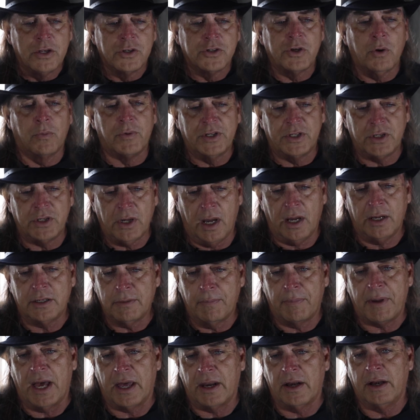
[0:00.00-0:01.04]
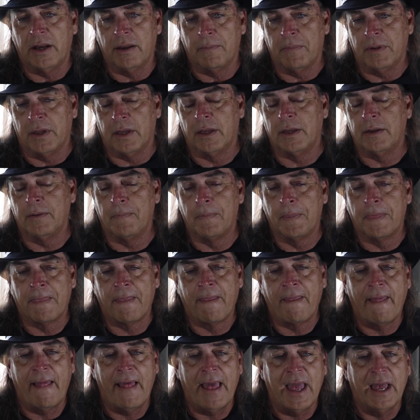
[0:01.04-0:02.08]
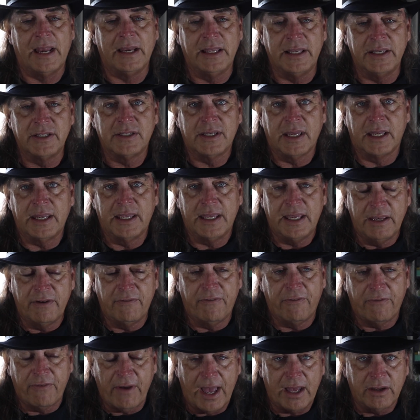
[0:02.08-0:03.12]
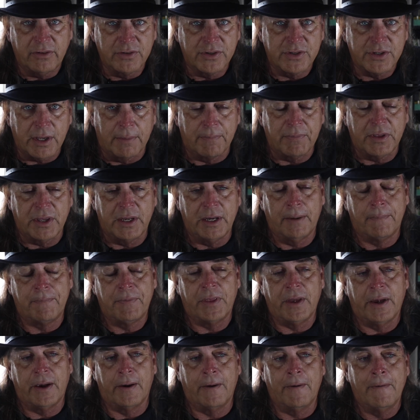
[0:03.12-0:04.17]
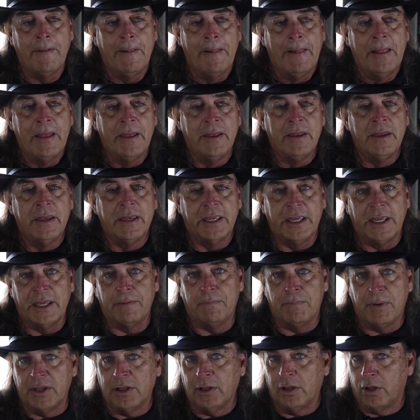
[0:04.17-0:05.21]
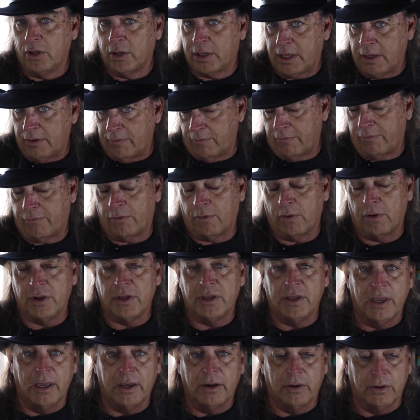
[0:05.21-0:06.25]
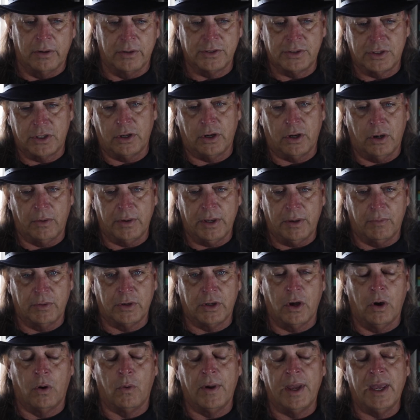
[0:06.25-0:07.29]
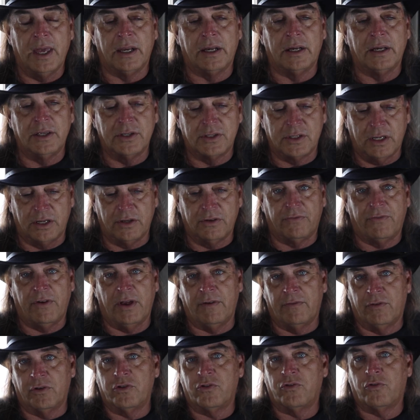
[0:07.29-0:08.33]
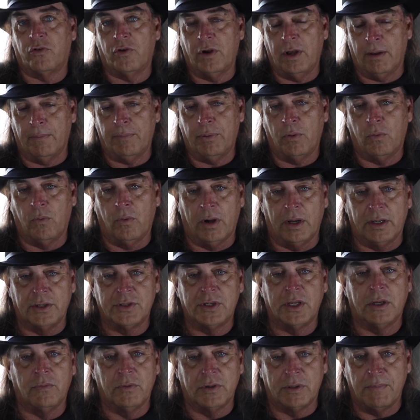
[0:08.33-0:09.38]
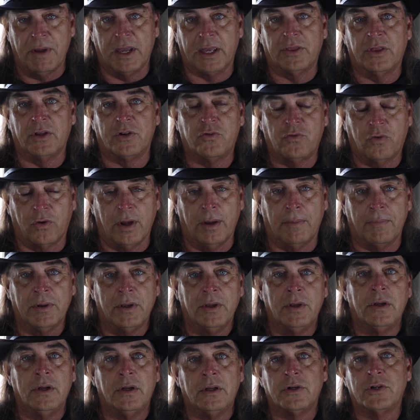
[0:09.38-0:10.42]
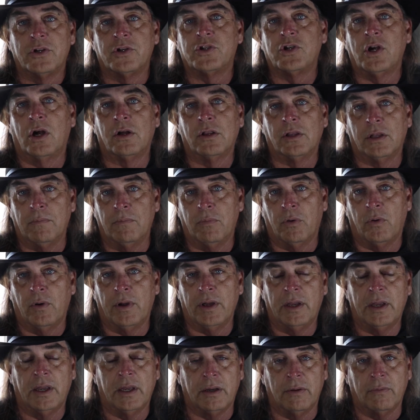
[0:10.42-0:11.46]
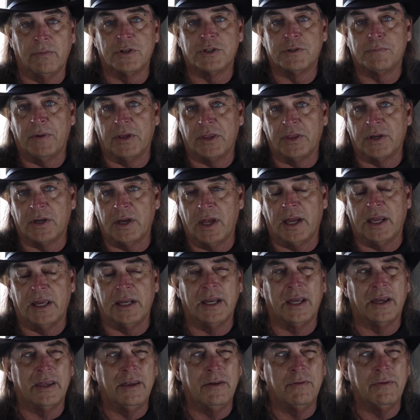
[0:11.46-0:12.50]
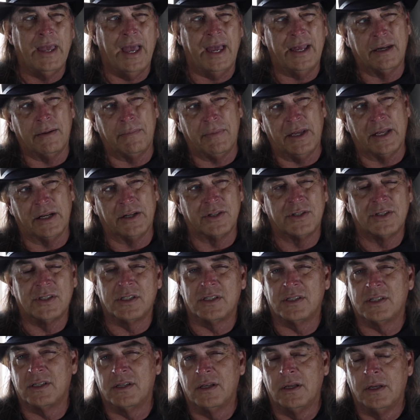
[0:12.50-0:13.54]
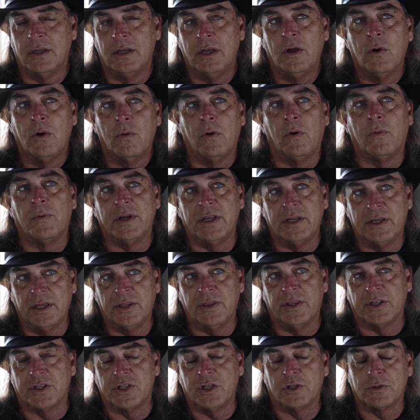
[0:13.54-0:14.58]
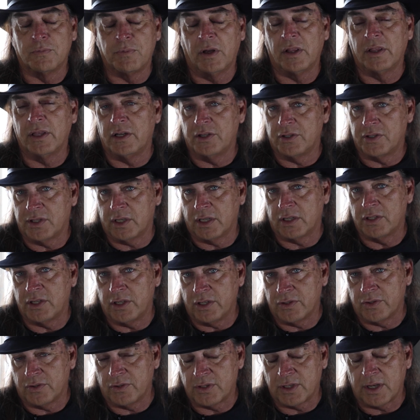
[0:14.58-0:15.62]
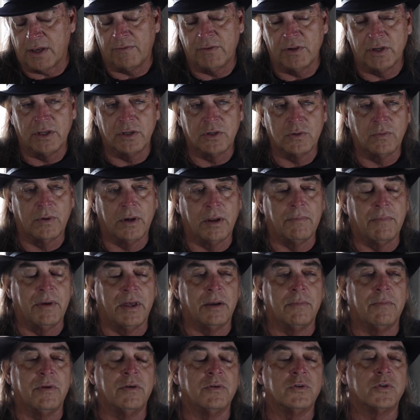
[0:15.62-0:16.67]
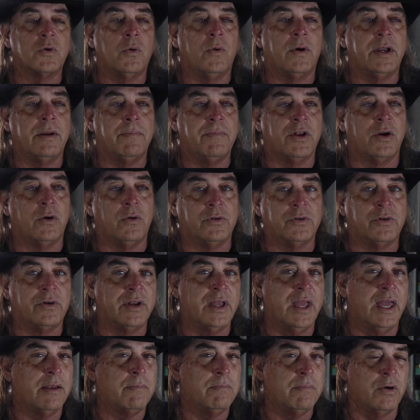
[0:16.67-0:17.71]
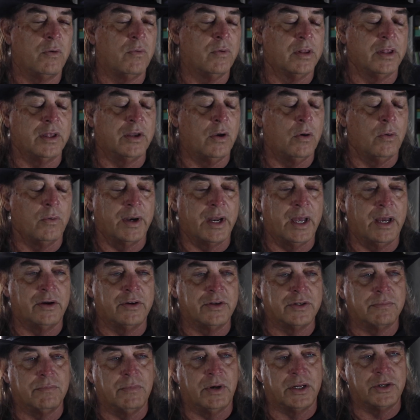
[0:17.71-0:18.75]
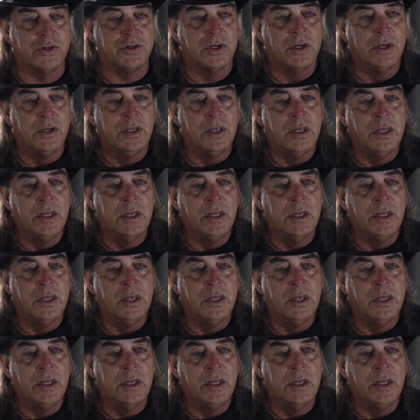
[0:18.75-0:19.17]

So we talked about it a bit, and he said he'd found something up there. He'd been looking for years, you know, he would go in and he said his favorite trip was he would make the trip to Charlebois and he would spend the night. Now he had to be in his well when he did this he was probably in his 60s or 70s. When I met him he was quite a bit older and he hadn't been really going out as much.